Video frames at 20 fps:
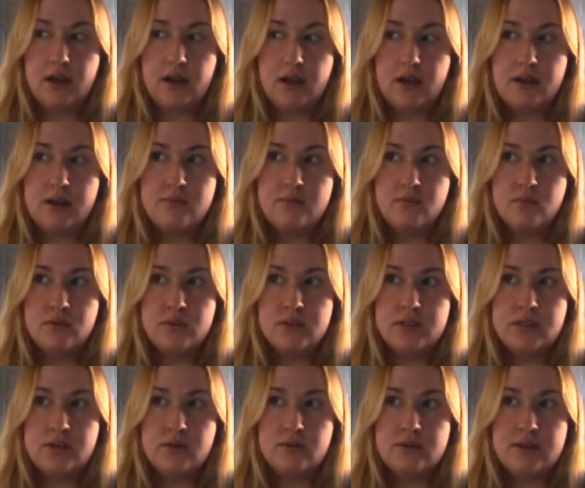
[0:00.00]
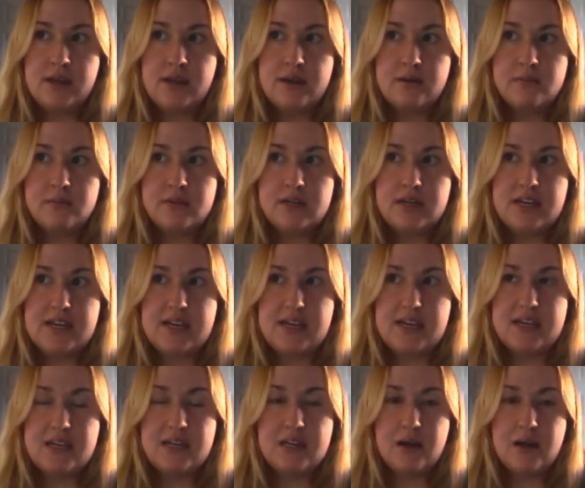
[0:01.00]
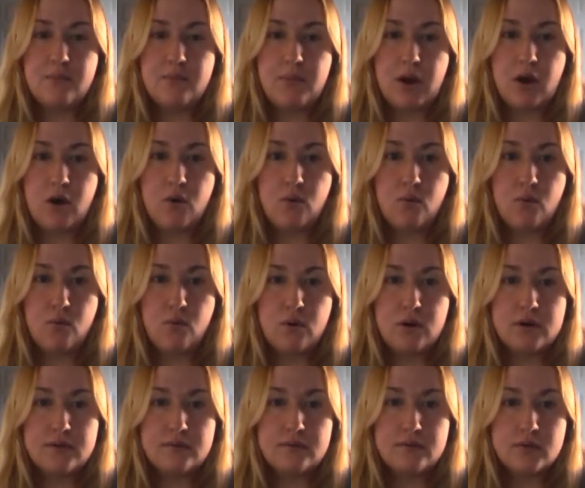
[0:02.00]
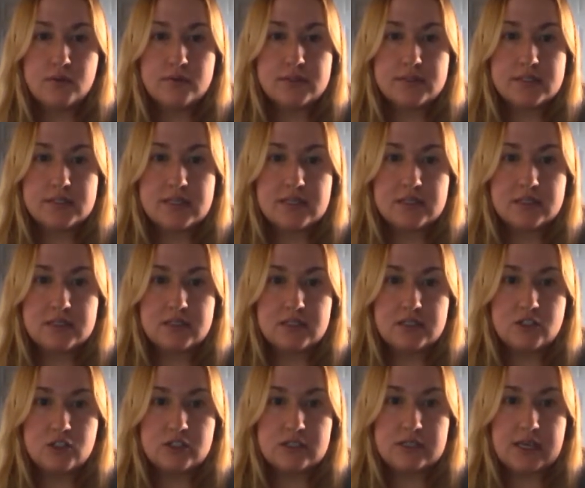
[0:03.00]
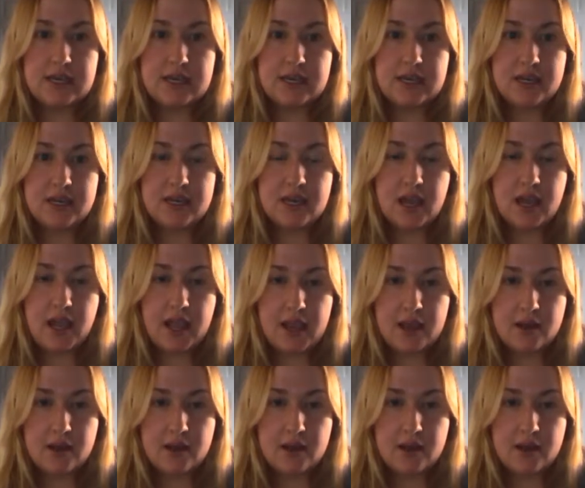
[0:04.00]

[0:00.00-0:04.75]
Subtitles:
I'm really only able to eat about one of those things each day,